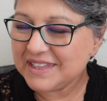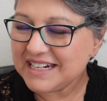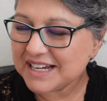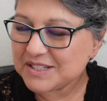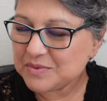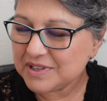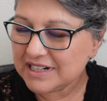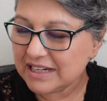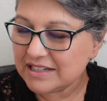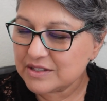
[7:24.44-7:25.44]
the next
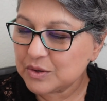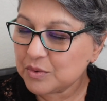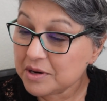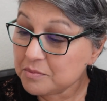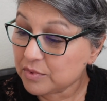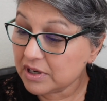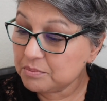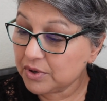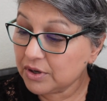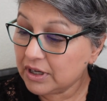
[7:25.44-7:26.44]
one is Grim
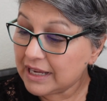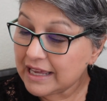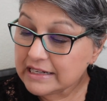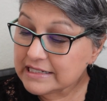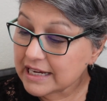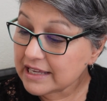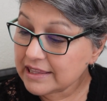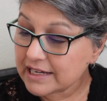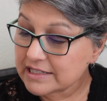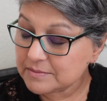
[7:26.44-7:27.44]
Reaper, Death
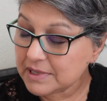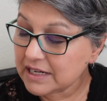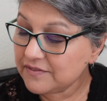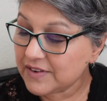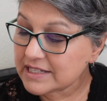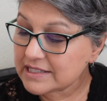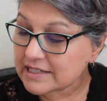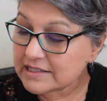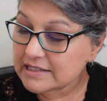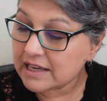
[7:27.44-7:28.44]
Has Many
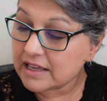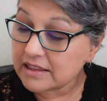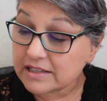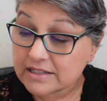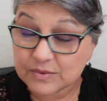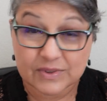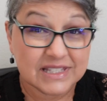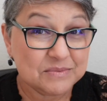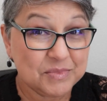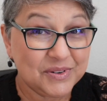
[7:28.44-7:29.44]
Faces. This
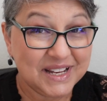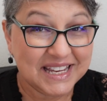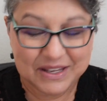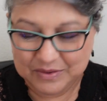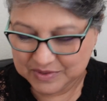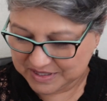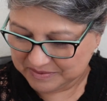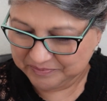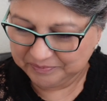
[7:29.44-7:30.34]
one's pretty cute.